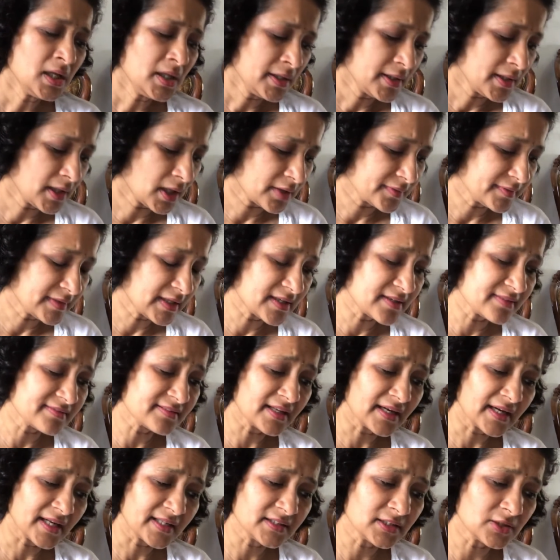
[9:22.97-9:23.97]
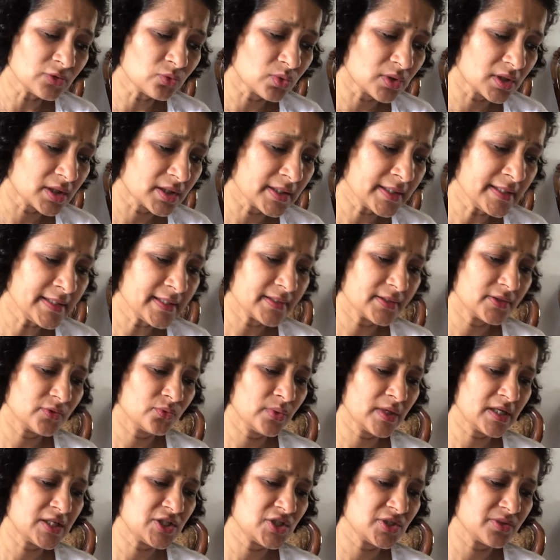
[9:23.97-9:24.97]
Now there is another word
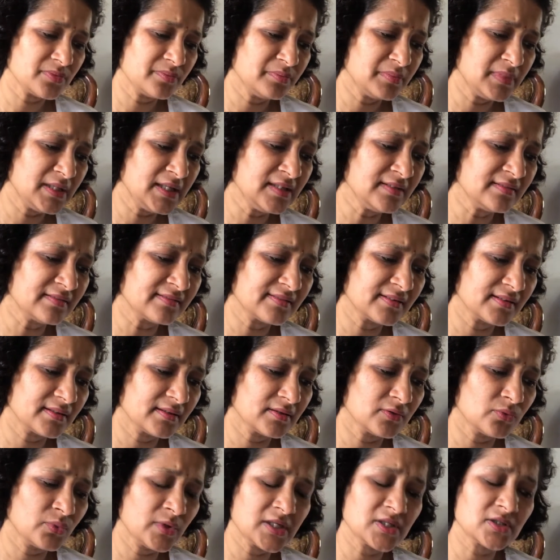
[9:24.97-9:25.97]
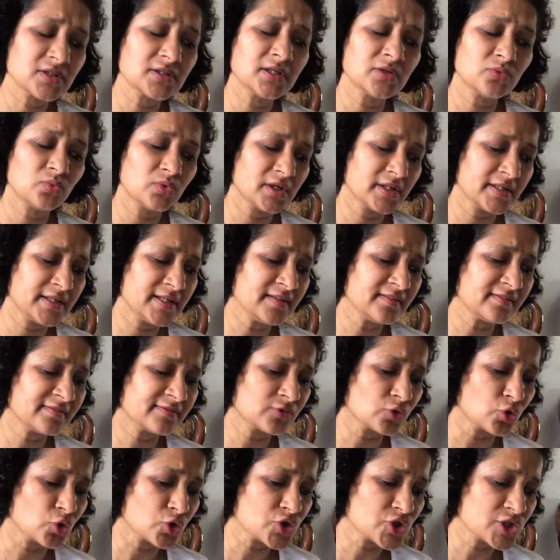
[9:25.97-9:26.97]
which means, the word is
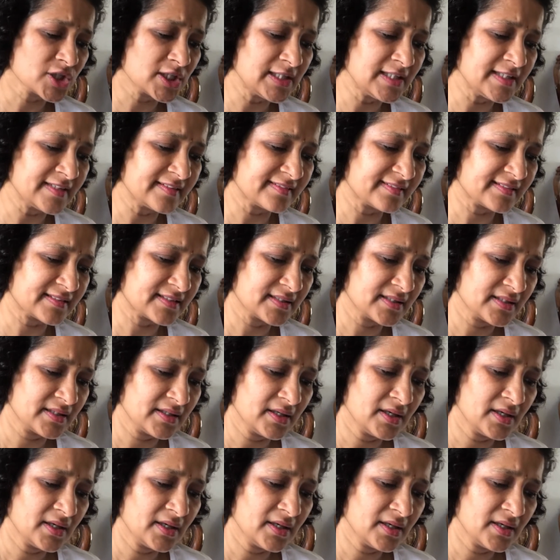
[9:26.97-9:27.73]
socialist.